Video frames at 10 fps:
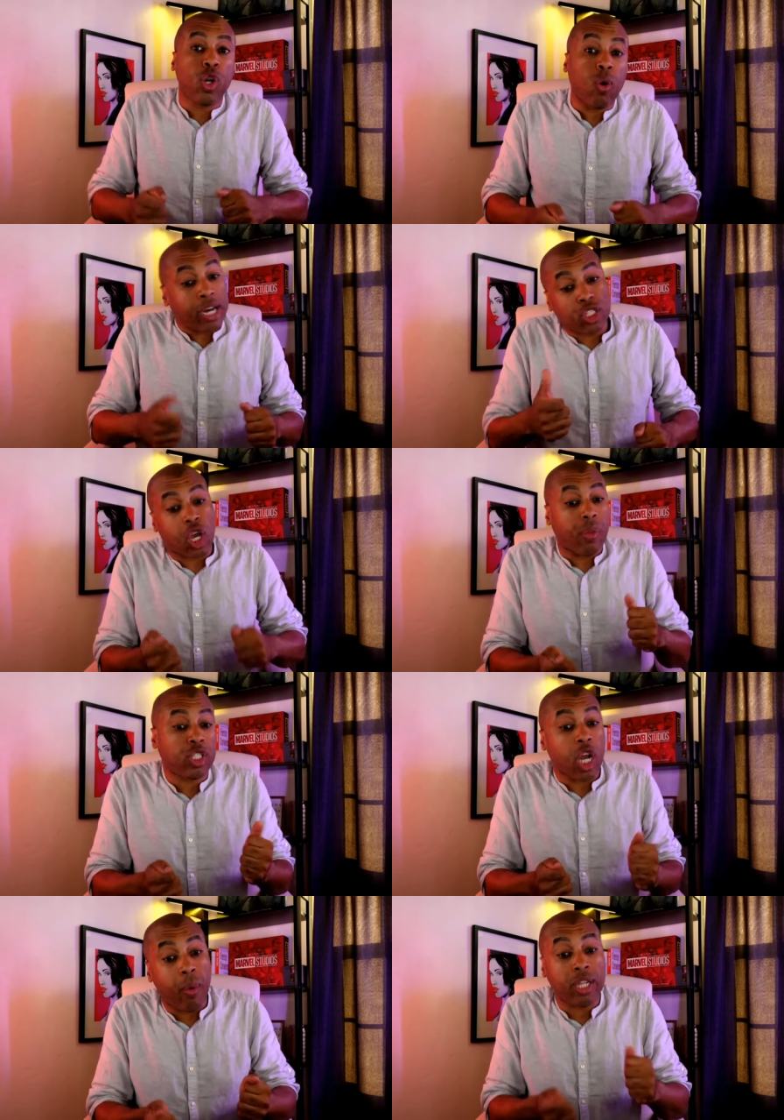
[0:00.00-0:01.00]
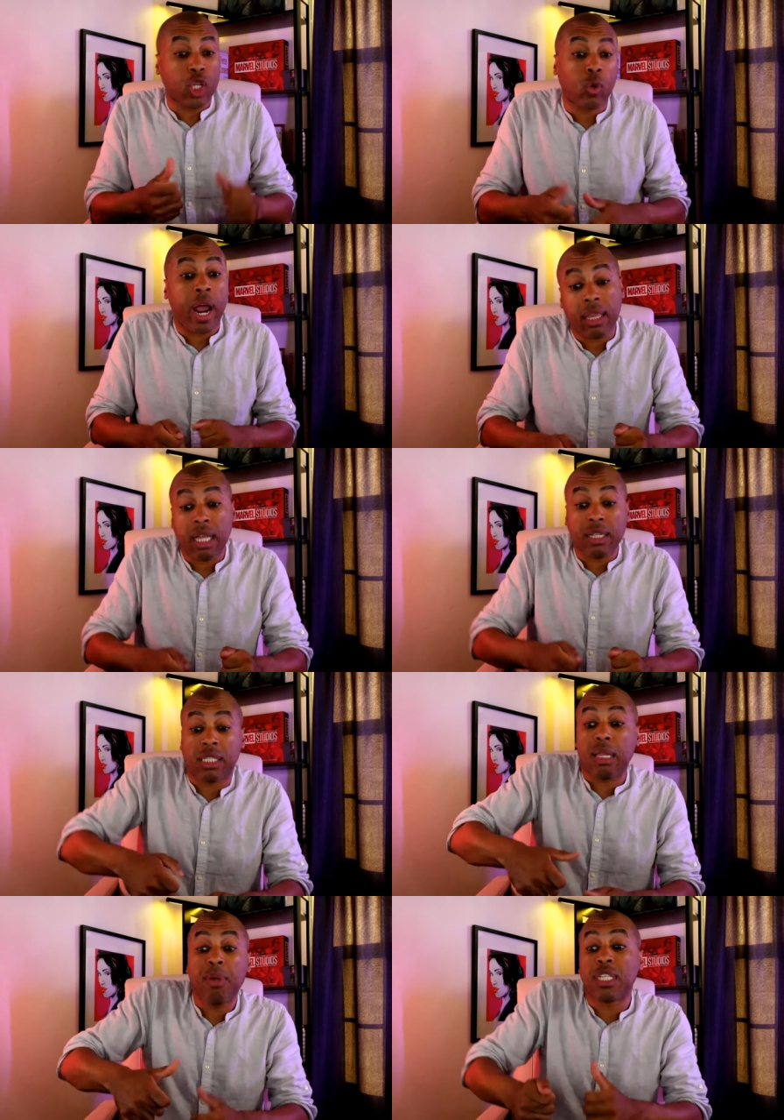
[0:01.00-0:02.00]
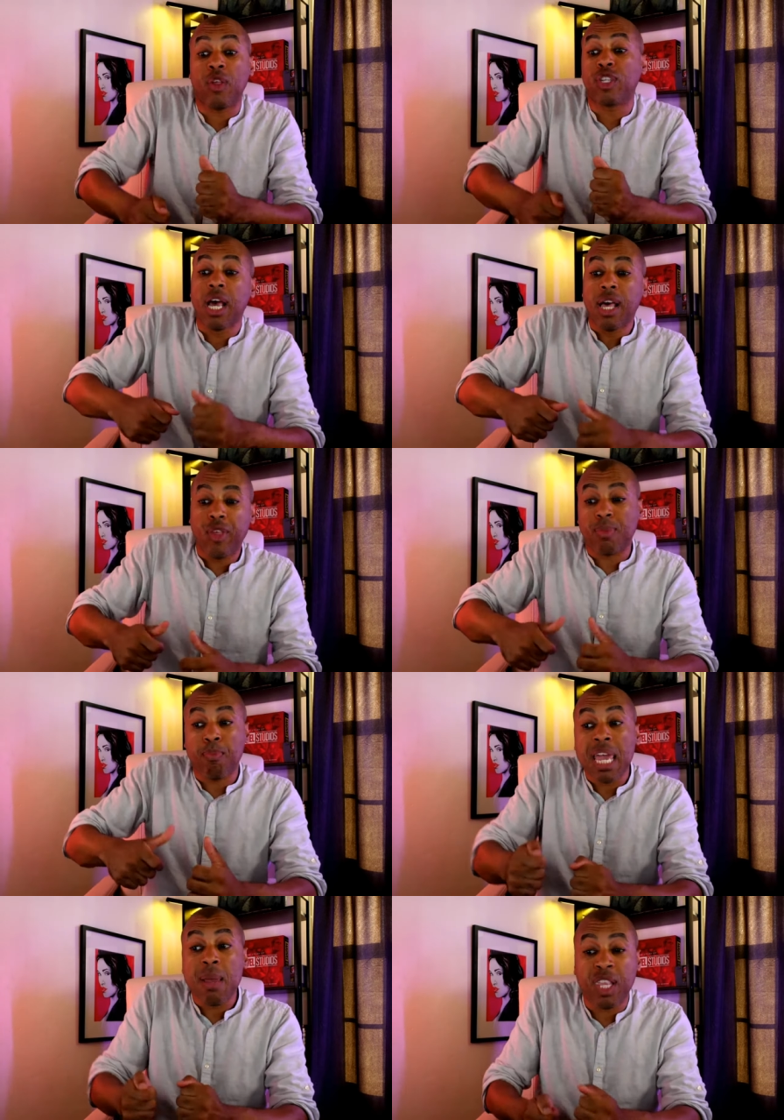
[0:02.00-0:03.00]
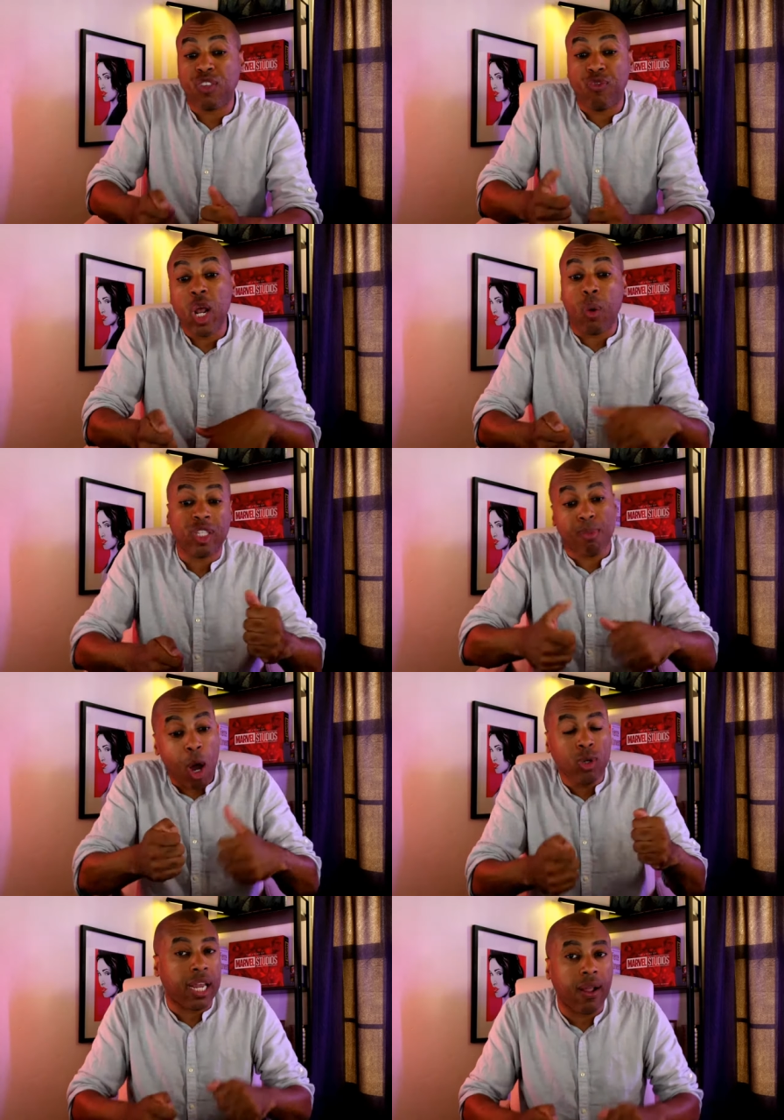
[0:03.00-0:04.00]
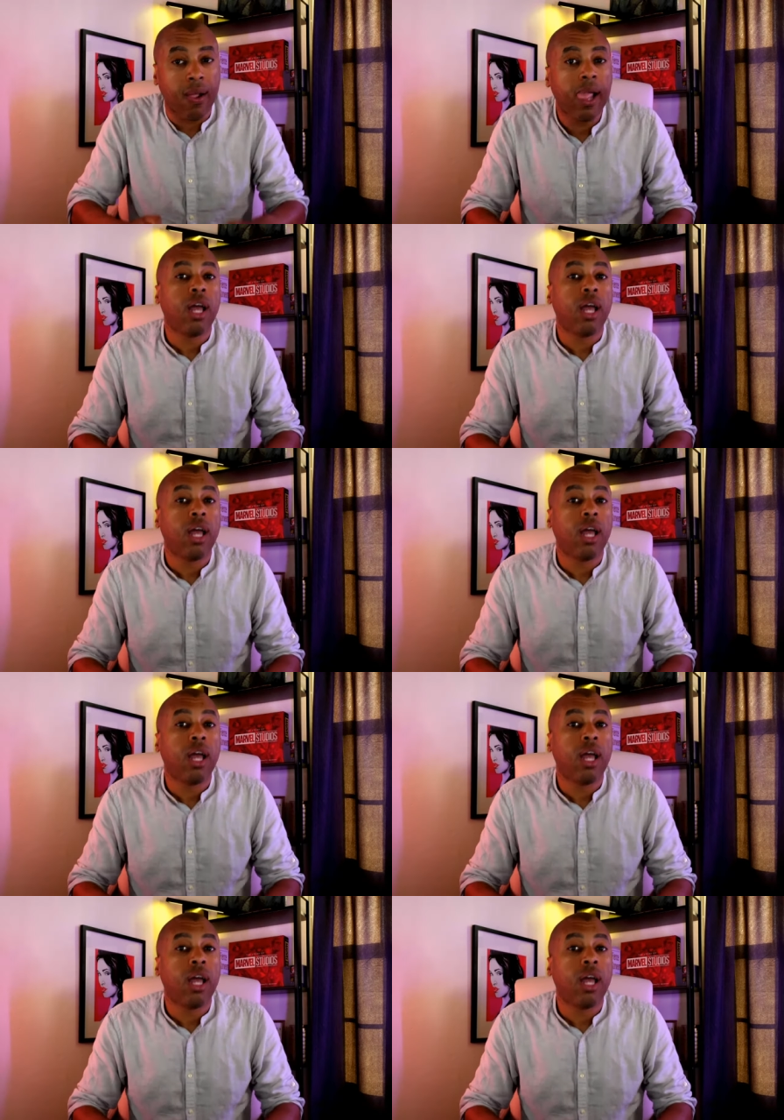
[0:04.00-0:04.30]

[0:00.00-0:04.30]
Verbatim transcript: I just saw this show and it's so great. And let me send this meme and this video and this emoji.